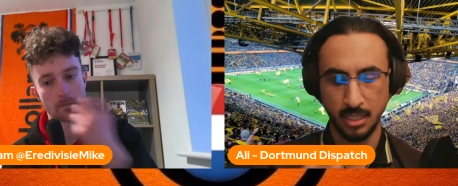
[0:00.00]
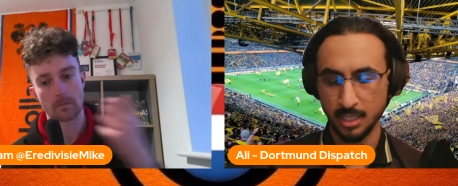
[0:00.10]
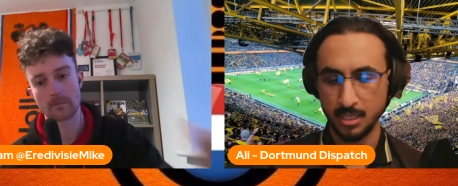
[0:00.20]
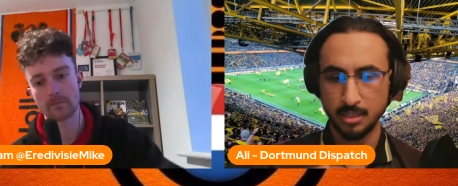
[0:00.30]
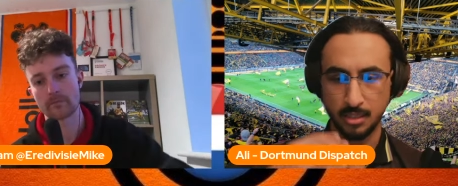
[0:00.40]

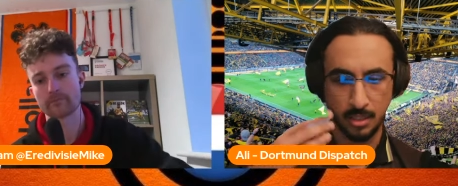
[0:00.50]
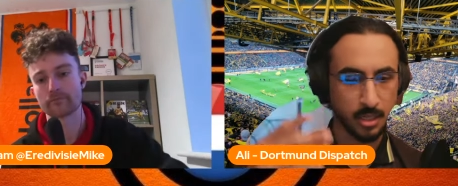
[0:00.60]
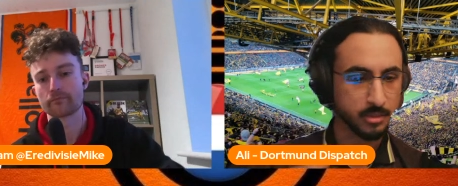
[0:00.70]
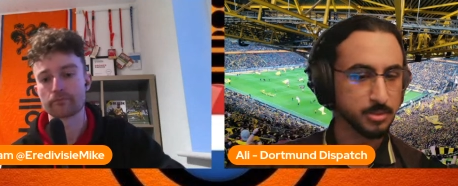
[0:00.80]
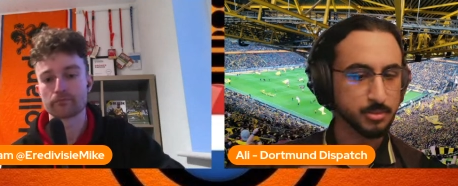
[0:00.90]
Speaker 1: like the
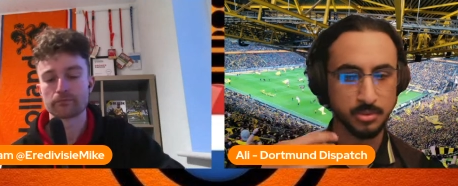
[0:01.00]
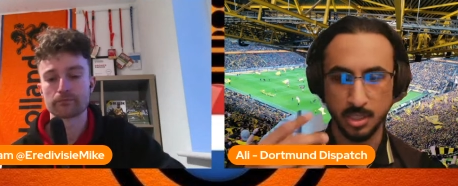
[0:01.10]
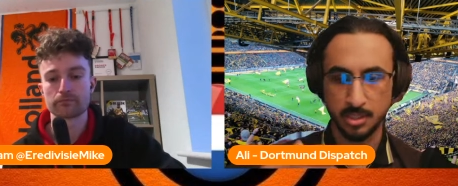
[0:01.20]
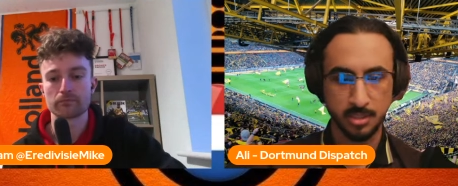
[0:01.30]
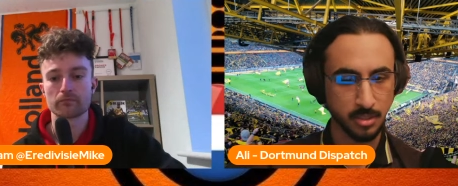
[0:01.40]
constant
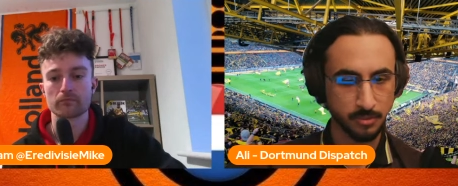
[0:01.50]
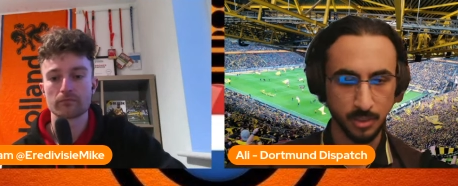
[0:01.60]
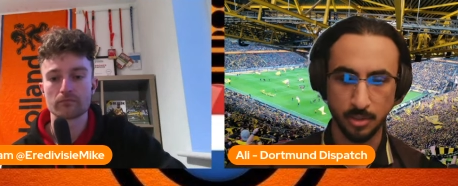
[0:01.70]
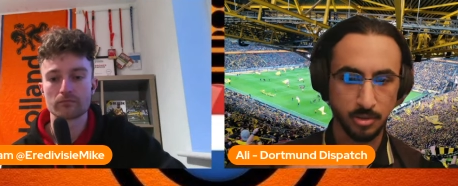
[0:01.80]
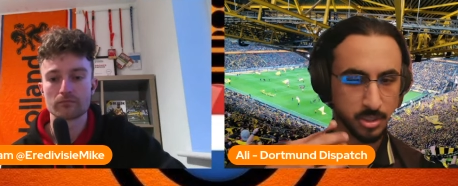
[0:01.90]
rotation of like
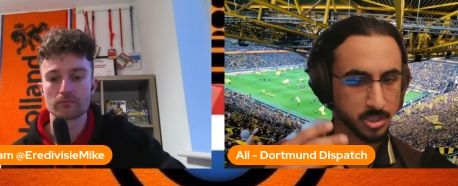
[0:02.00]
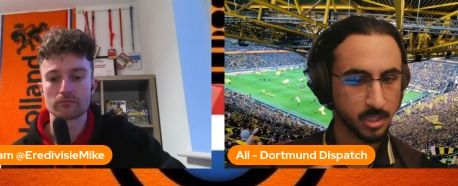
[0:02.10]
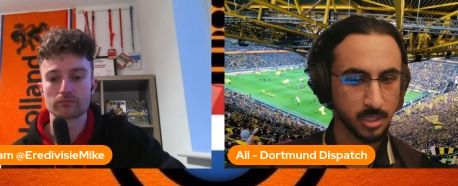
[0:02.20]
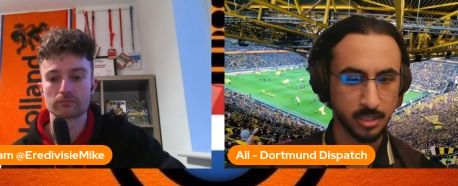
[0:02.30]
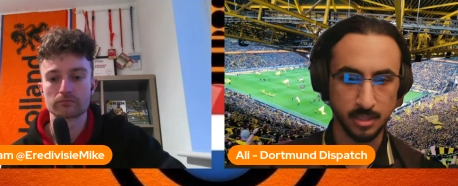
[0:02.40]

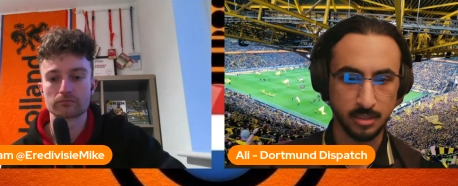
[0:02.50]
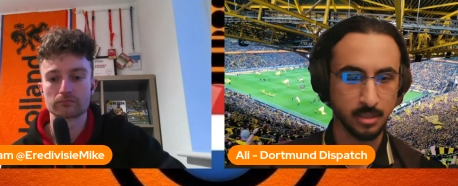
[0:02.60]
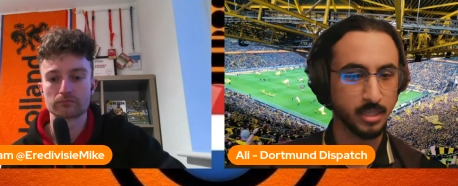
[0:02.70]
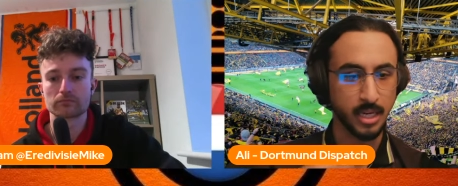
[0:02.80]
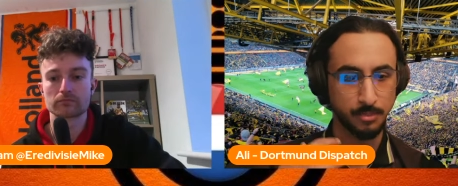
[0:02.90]
Ozcan and
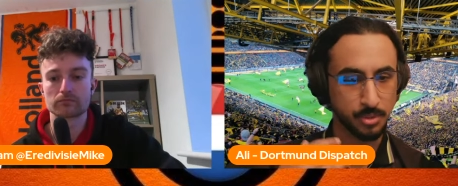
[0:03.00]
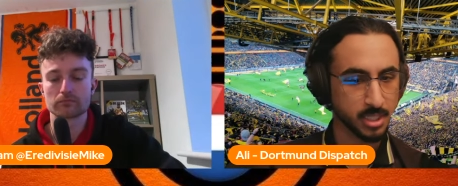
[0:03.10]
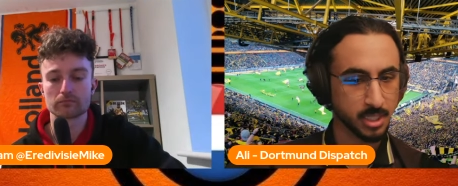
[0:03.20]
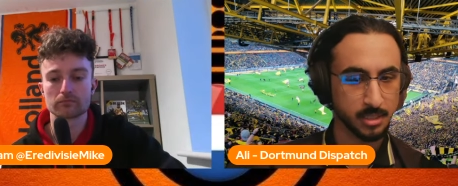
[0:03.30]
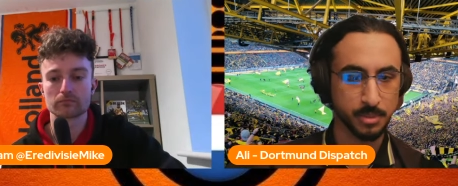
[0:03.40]
Emre
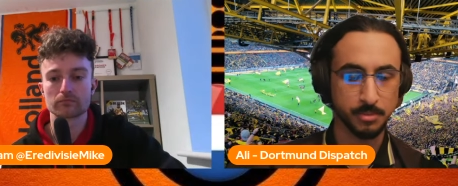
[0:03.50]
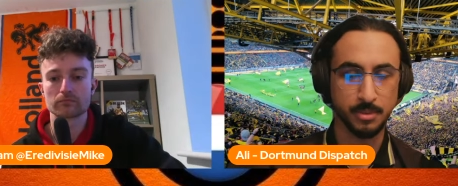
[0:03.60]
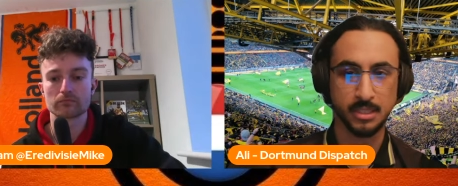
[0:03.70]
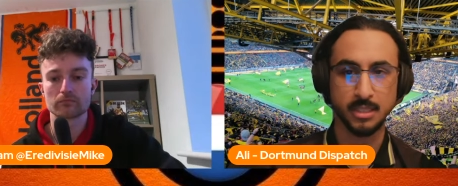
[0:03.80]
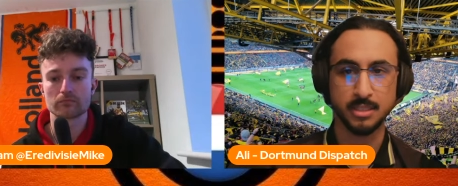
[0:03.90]
Can and people like
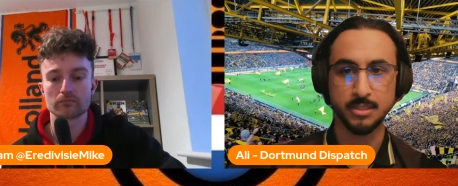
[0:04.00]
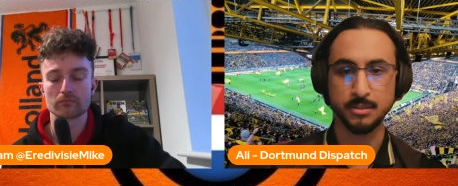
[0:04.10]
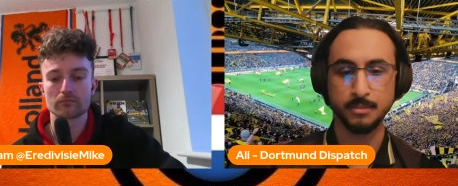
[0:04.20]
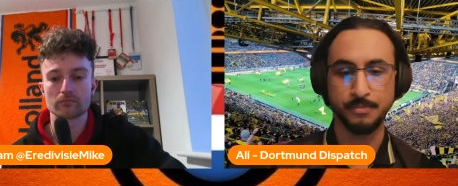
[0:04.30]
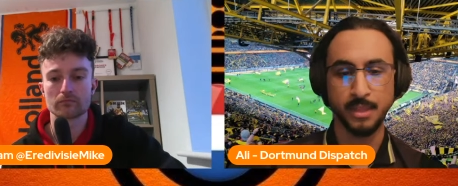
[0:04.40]
that. So
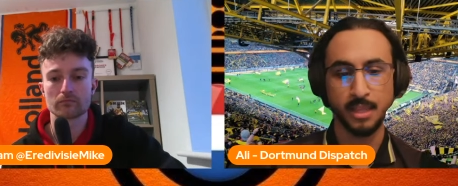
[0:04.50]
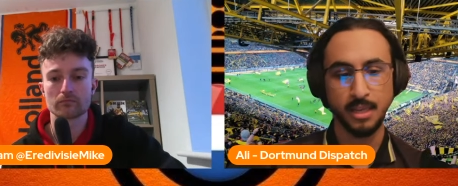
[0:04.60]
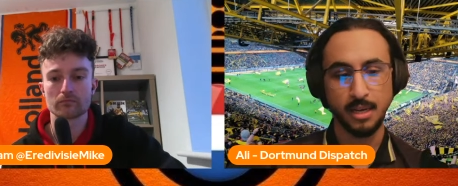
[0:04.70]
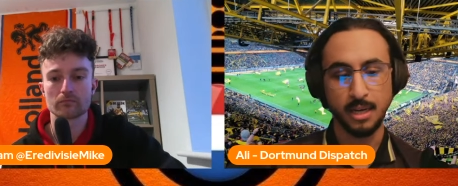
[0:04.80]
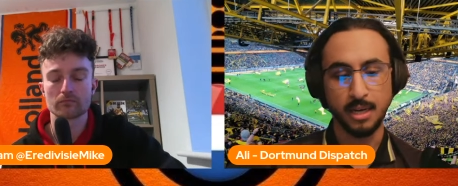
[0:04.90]

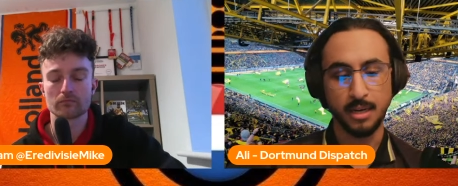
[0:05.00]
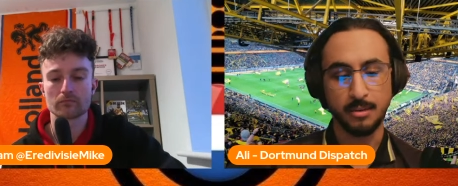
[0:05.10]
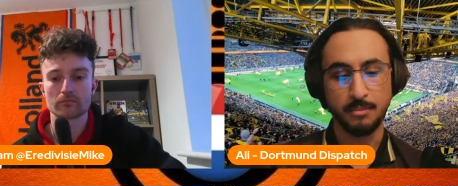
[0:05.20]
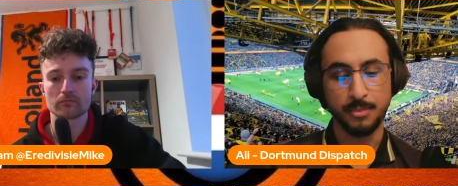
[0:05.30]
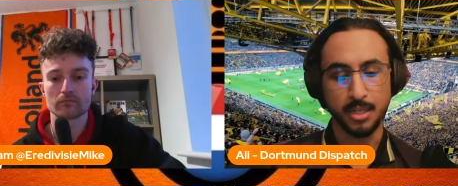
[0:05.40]

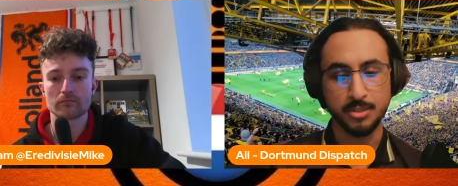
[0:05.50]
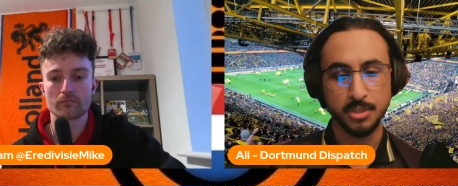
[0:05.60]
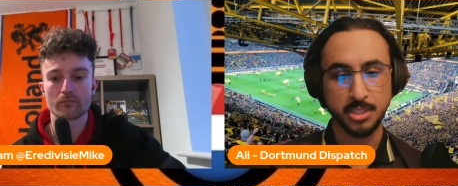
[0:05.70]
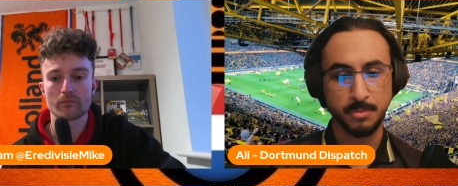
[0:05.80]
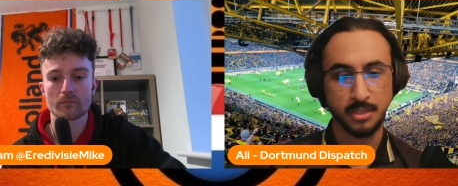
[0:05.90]
I do
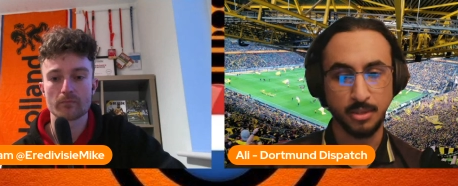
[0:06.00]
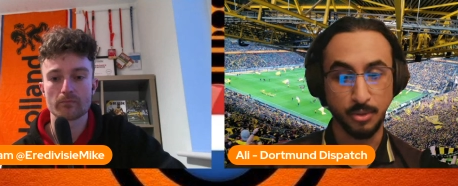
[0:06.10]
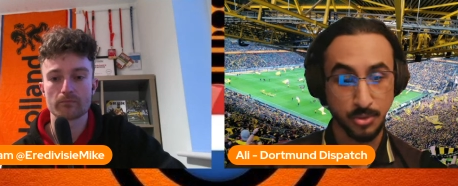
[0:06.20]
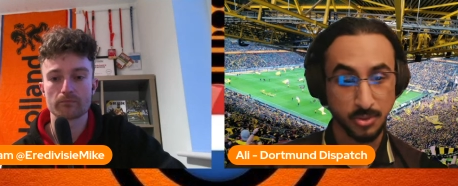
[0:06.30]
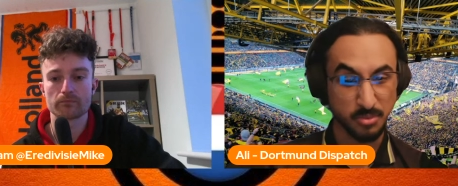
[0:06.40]
expect those
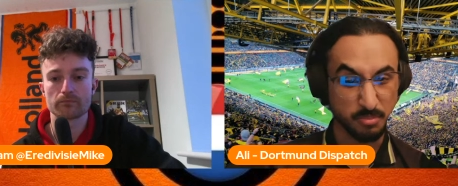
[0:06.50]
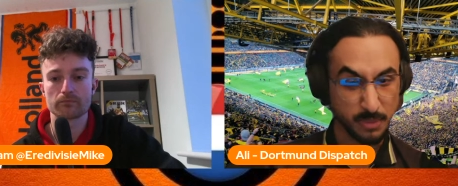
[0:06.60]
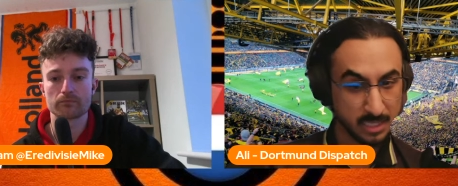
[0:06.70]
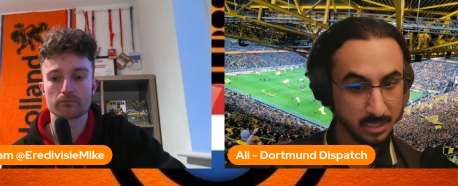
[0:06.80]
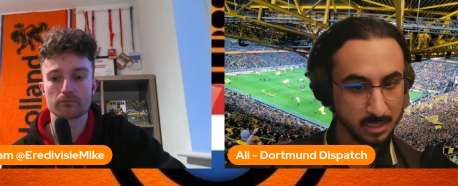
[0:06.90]
two
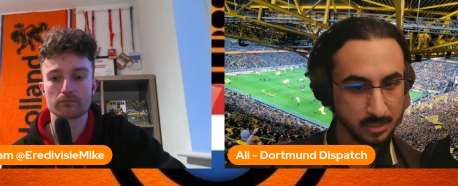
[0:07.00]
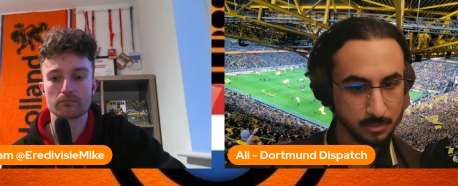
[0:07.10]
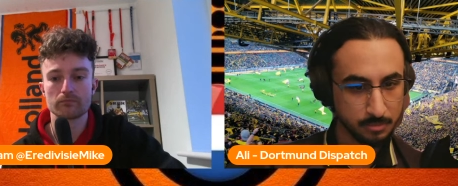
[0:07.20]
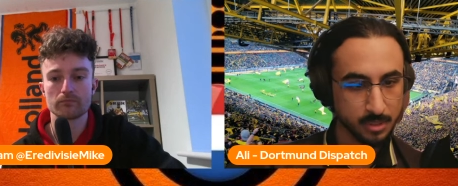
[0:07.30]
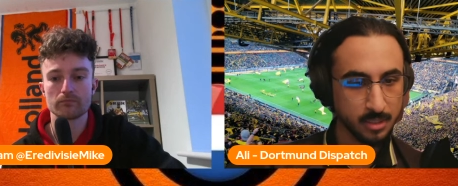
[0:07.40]
mainly to
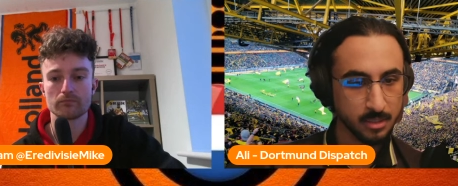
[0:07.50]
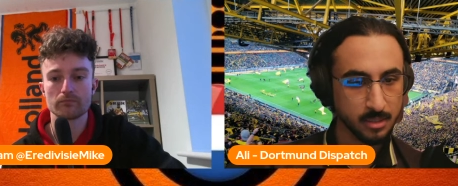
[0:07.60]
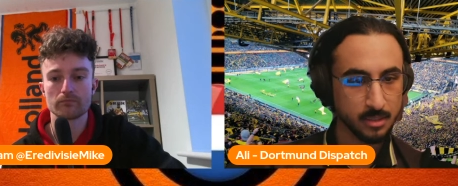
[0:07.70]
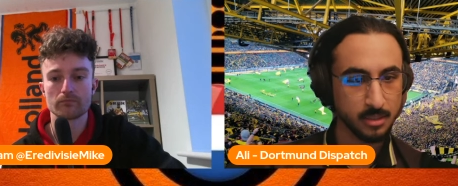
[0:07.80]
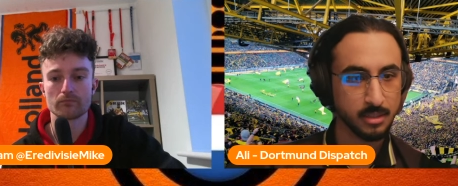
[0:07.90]
be
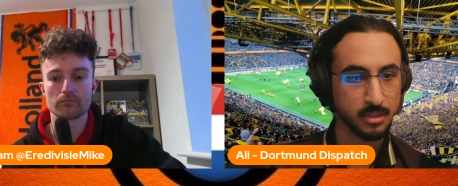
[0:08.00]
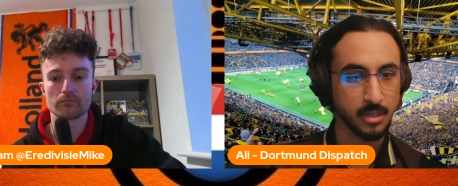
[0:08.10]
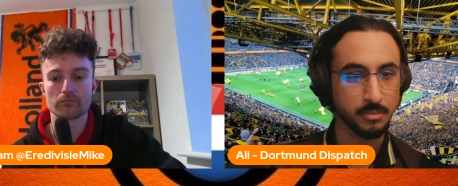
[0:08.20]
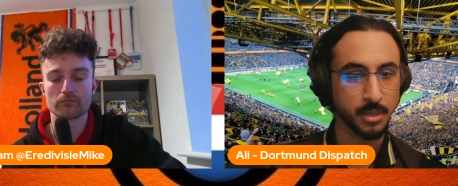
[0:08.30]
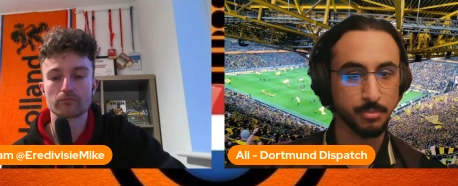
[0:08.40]

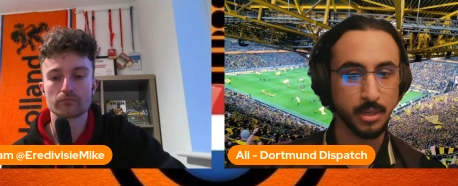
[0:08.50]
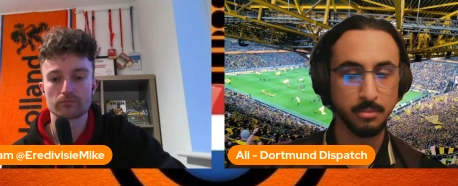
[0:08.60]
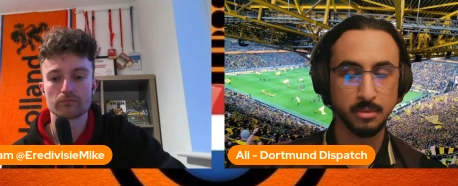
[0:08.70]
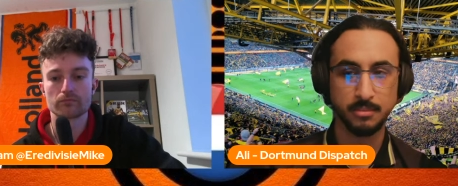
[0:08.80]
a problem.